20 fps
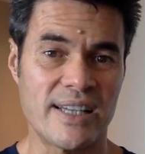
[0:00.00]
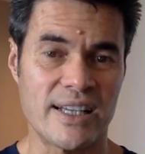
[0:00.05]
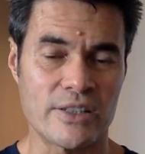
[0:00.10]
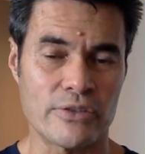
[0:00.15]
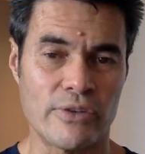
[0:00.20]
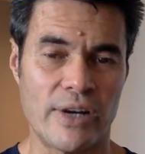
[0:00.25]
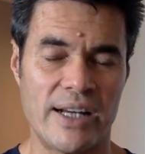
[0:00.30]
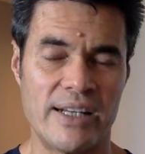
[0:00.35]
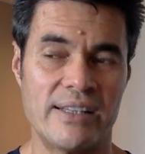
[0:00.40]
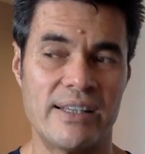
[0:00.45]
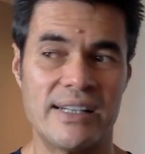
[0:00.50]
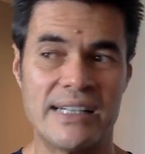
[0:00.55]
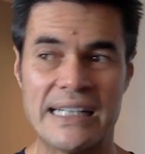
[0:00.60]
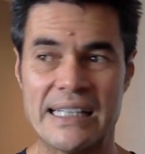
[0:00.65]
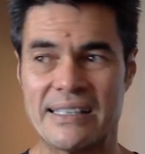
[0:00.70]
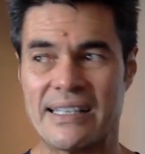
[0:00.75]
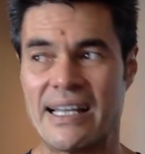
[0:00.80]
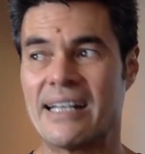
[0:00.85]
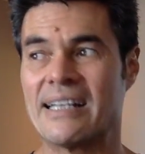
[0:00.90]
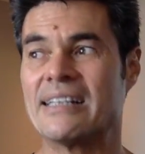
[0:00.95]
test, right? And then
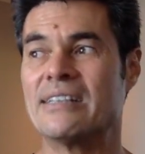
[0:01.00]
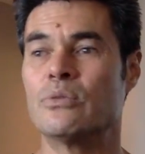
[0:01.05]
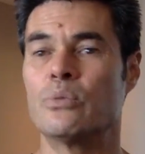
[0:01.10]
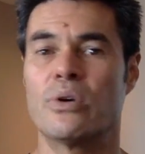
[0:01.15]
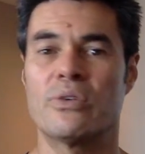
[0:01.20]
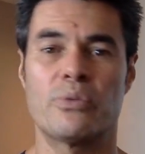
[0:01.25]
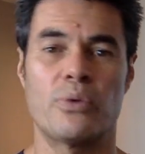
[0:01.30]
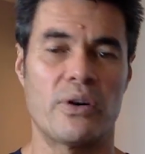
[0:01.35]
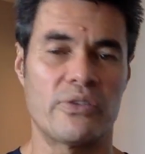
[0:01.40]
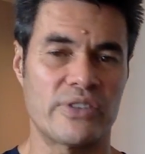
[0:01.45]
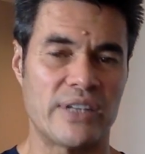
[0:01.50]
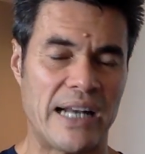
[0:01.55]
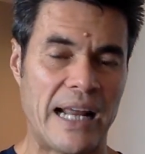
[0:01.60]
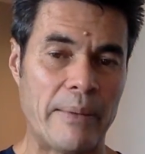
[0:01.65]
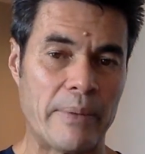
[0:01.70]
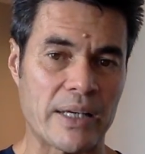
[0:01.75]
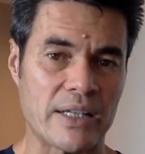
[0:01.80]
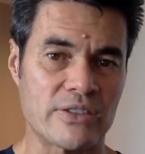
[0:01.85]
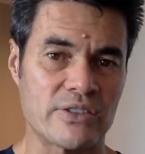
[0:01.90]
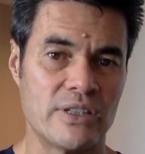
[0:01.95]
link that in with Wealth
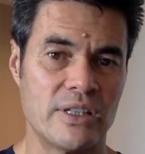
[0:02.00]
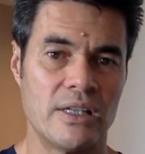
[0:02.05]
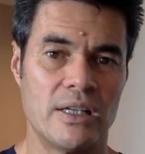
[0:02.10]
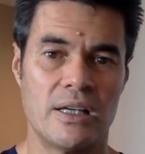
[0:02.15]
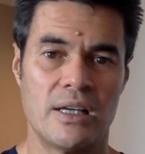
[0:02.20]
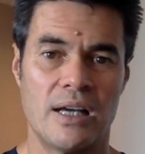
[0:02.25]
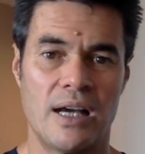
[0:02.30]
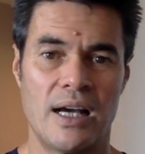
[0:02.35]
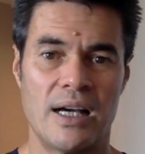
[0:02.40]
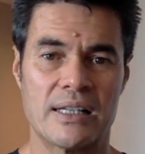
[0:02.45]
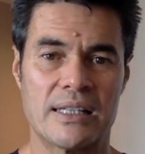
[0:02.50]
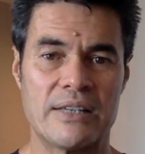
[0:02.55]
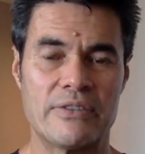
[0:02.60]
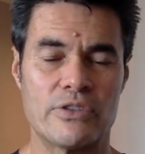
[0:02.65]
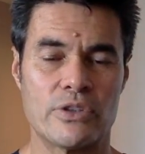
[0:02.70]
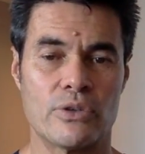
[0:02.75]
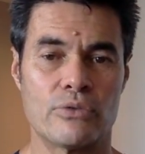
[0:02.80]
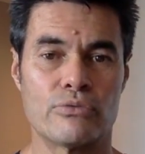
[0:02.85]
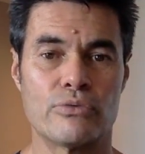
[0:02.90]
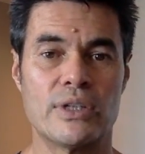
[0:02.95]
Dynamics. It
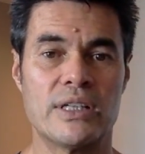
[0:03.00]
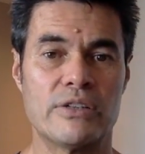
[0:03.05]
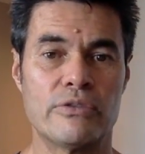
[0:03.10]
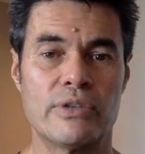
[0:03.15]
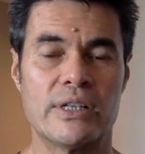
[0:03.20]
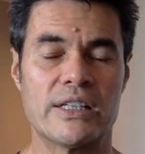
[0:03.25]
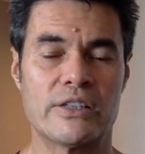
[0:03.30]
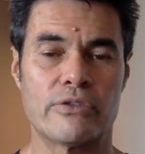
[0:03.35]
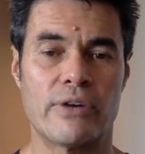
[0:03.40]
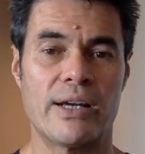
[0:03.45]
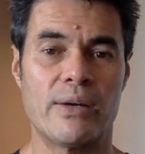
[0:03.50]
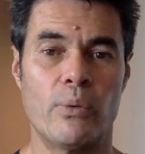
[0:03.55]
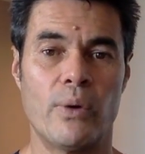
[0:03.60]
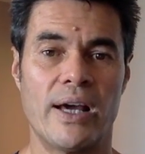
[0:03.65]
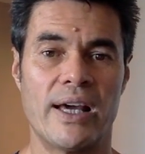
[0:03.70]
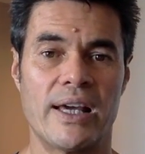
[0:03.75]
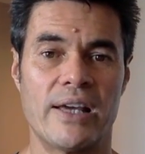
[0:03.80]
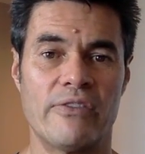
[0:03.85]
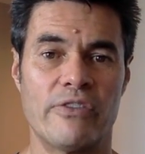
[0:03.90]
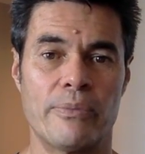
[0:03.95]
gives you a really, really great
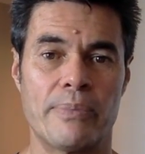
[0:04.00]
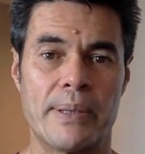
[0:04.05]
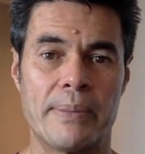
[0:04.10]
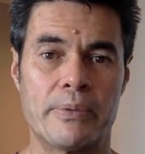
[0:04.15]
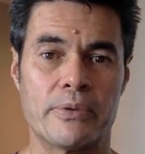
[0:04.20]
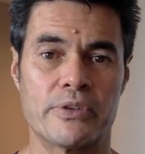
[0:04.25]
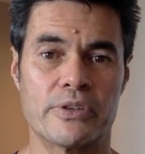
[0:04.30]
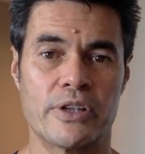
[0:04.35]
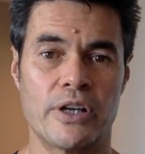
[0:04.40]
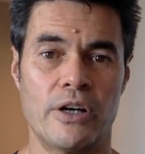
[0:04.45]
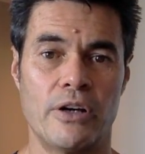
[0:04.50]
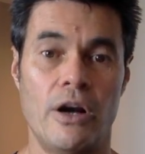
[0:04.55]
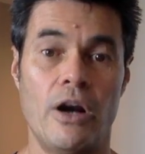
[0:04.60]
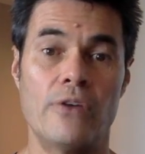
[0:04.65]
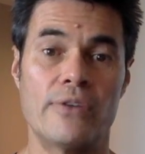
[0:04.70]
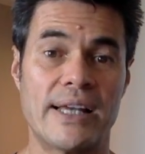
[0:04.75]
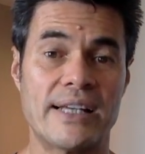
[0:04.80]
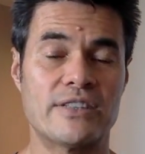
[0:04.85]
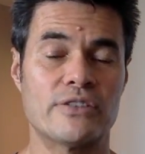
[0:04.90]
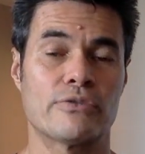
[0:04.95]
way for people to go,
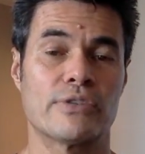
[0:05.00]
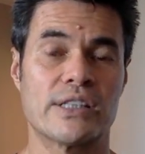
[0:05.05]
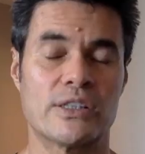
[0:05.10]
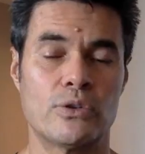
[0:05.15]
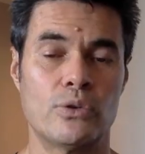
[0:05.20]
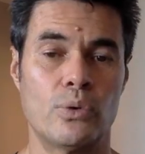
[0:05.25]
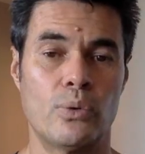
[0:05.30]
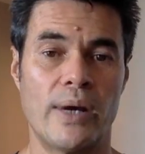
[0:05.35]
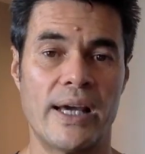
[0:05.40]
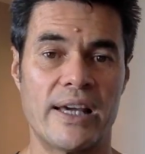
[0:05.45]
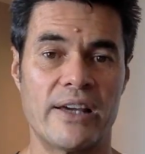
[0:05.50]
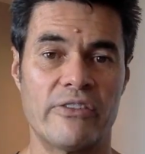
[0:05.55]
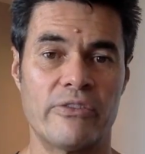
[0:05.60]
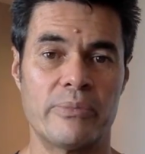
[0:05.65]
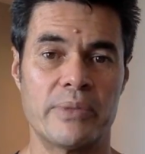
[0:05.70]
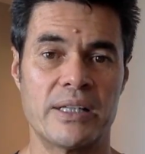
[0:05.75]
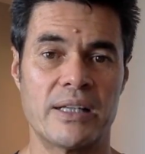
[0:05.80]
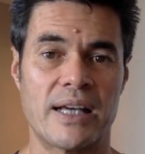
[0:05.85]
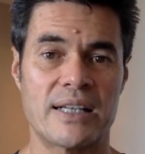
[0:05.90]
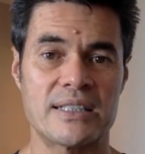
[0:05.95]
oh, that's a really cool way
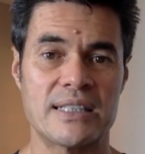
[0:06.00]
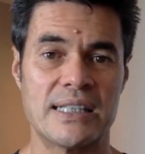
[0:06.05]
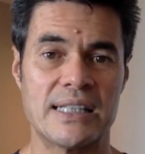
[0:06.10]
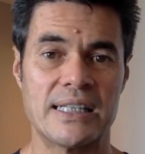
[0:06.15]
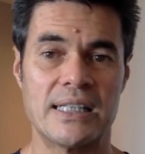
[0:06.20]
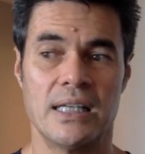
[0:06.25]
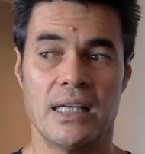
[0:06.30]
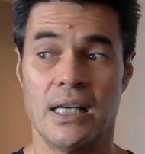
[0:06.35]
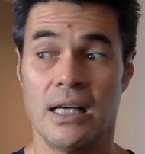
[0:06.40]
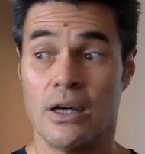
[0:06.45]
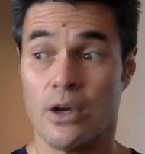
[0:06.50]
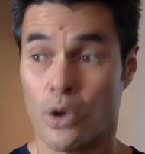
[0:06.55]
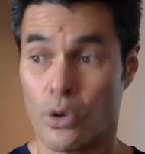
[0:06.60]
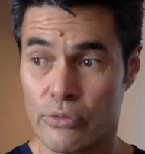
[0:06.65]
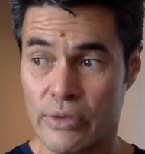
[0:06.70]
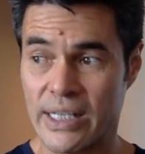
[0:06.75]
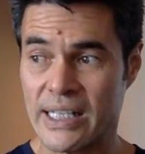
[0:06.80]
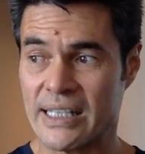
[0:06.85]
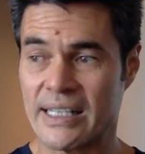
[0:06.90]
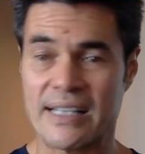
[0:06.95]
for me to actually
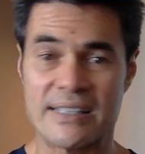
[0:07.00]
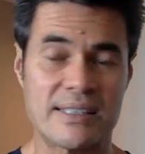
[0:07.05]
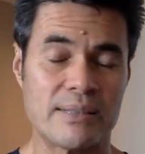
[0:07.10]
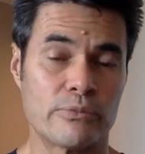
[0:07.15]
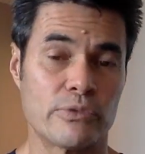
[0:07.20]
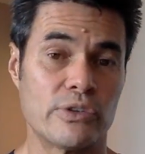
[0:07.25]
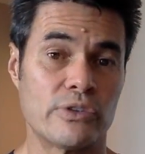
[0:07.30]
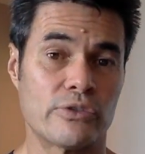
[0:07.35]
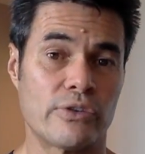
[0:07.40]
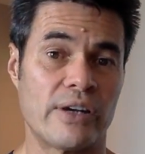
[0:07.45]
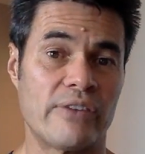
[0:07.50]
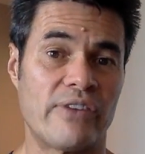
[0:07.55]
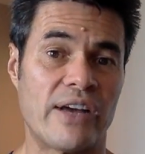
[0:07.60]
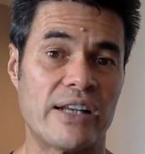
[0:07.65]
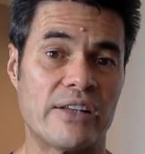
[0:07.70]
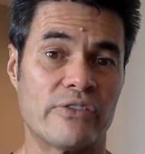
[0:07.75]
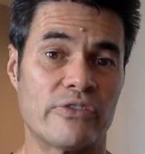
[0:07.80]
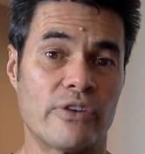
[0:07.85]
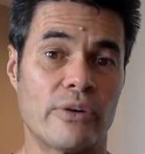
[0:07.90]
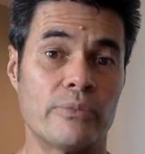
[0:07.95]
already get some real great
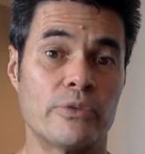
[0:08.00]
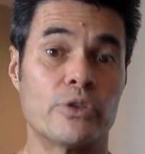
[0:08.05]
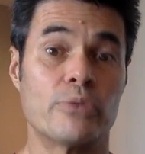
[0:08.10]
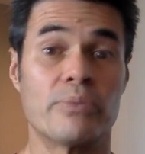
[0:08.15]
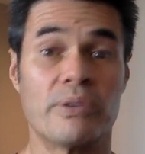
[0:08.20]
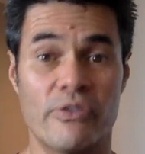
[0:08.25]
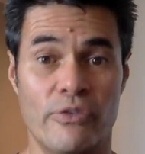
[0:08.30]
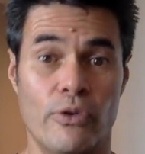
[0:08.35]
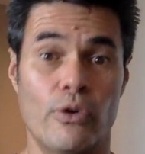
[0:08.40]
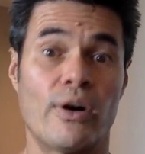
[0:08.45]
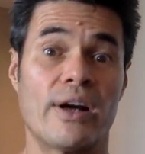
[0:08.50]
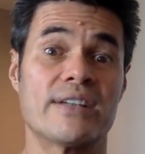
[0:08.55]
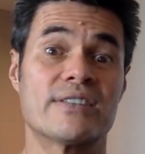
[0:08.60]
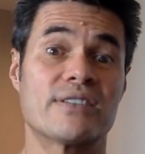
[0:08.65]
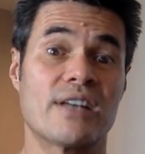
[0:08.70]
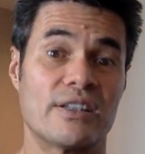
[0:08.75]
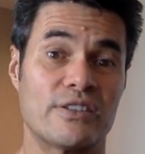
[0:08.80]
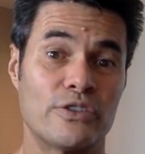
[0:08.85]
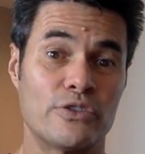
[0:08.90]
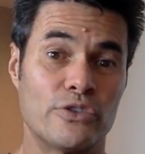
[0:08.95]
value from you before I
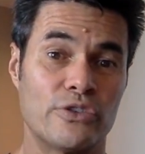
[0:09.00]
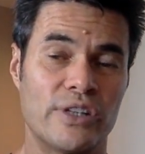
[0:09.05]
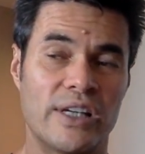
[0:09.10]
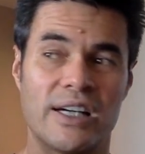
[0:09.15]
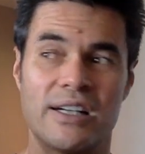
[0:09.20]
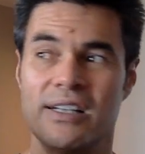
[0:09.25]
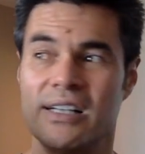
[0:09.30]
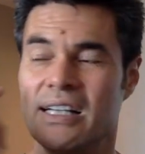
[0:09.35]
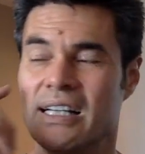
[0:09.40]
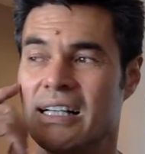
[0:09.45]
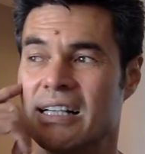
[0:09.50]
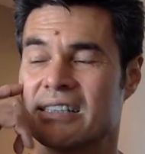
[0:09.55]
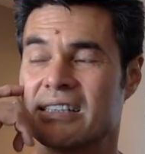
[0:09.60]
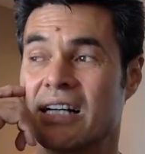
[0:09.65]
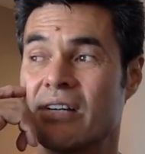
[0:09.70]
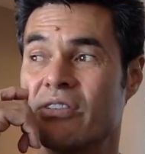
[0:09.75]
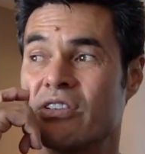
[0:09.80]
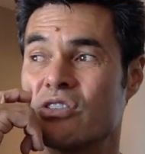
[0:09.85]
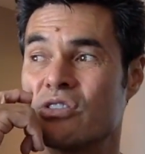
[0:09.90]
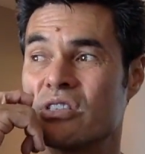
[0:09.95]
start the new year. It's
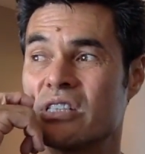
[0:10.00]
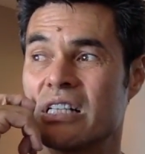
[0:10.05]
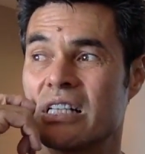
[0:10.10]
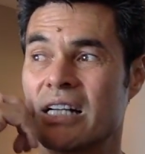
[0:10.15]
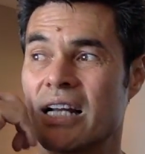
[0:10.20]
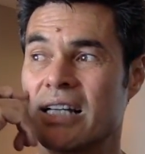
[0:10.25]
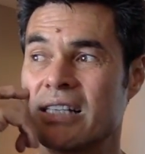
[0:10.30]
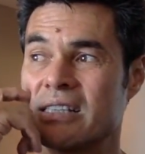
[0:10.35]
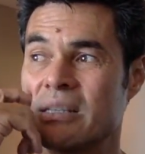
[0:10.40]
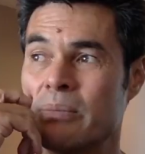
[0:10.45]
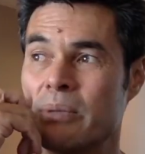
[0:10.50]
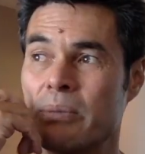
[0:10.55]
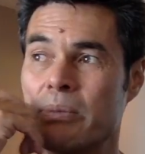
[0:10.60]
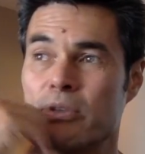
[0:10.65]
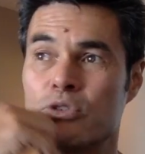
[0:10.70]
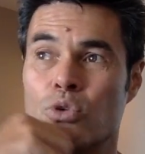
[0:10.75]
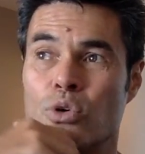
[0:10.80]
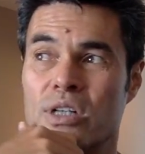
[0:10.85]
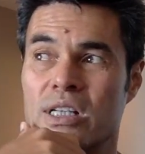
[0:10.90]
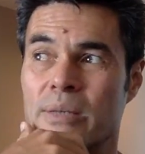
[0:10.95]
kind of interesting, like some
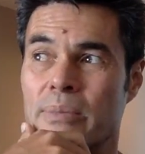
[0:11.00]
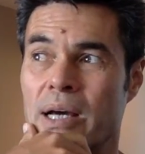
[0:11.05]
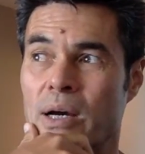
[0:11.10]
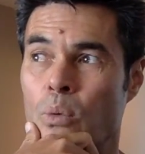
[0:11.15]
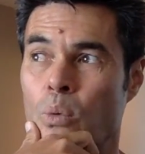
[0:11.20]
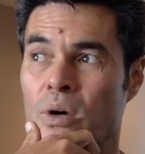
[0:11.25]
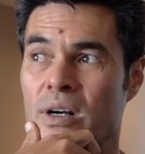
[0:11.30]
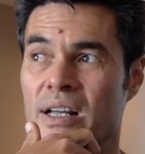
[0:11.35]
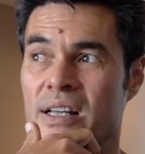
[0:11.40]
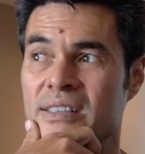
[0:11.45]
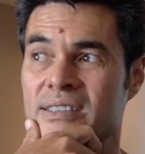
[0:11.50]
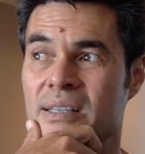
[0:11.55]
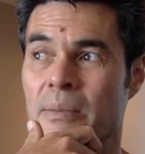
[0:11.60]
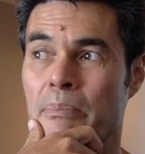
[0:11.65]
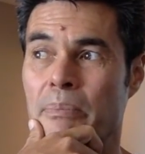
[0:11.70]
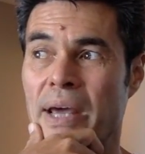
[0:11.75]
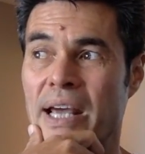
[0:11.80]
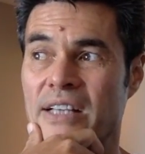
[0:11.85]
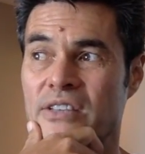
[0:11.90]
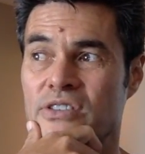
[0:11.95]
people are talking about what is the
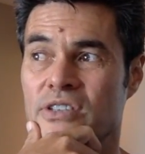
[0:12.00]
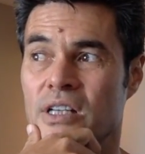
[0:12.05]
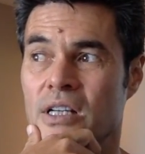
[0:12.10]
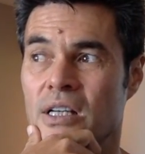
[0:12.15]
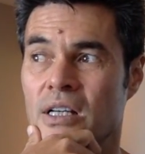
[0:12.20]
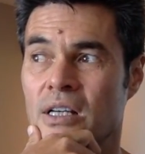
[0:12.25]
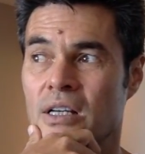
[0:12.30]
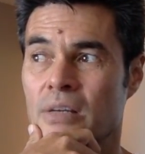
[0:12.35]
best